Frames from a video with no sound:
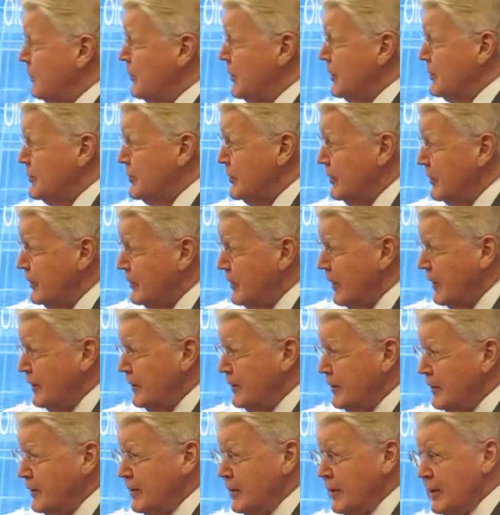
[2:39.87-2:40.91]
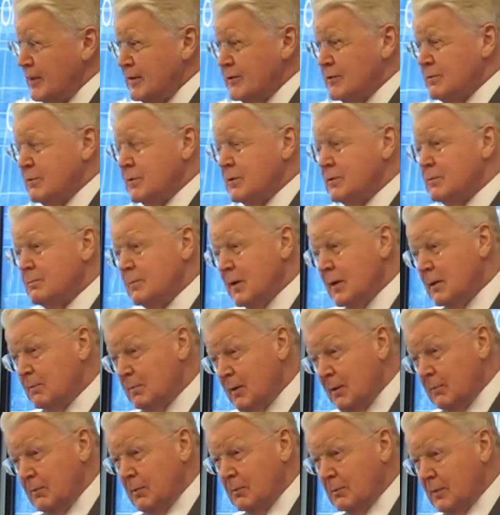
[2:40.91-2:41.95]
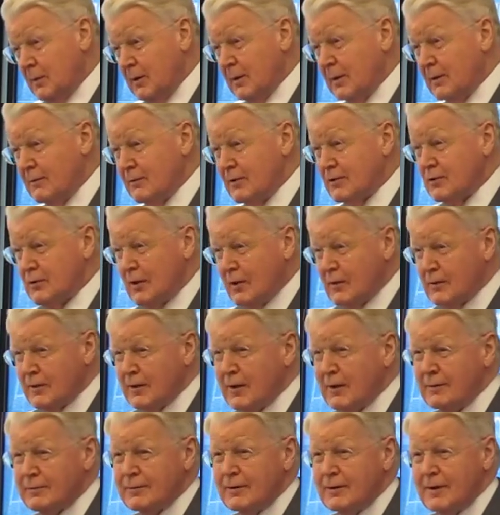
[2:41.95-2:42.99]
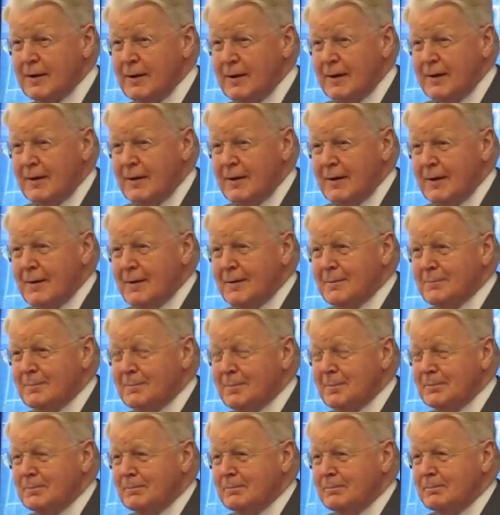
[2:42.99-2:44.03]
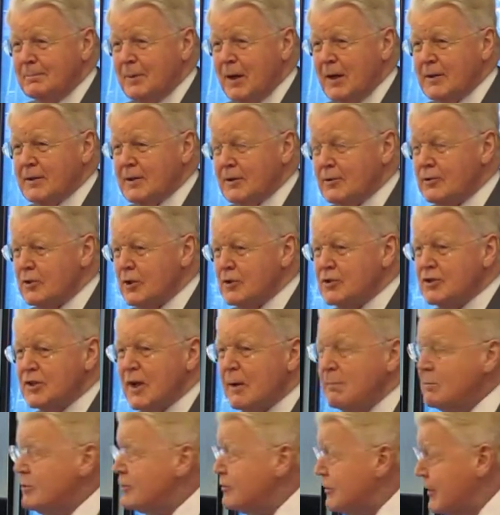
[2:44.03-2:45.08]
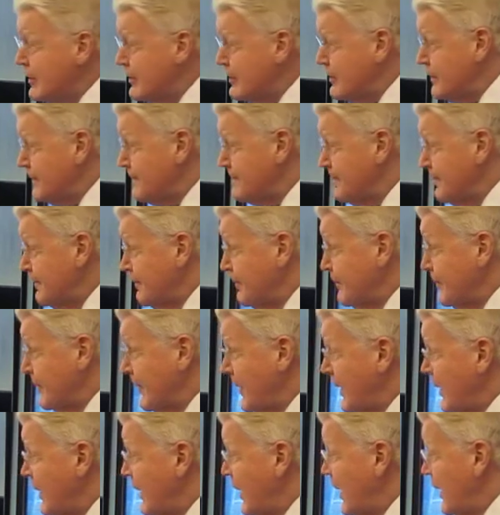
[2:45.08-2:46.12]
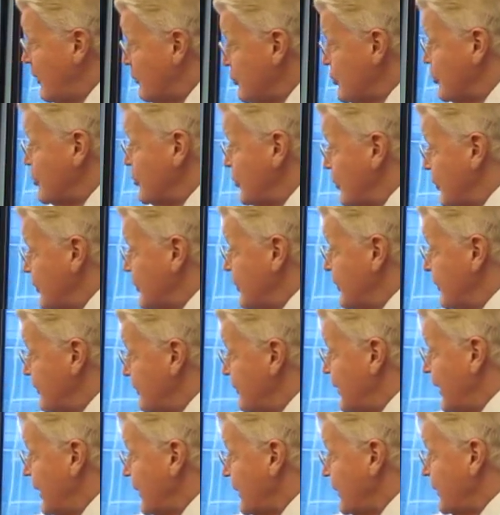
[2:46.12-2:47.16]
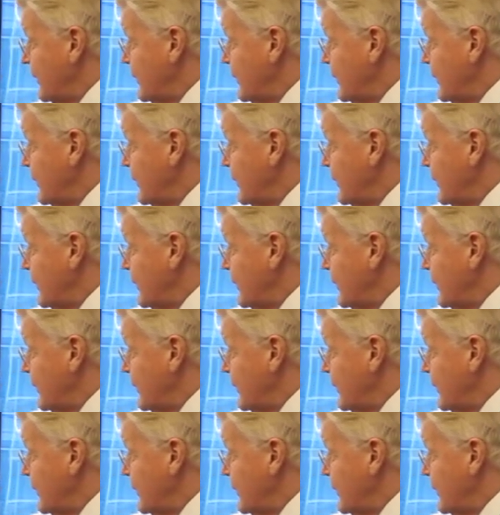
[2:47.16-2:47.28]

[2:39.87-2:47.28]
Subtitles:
president 18 years, which many people believe is long enough. But it just demonstrates how short, in fact,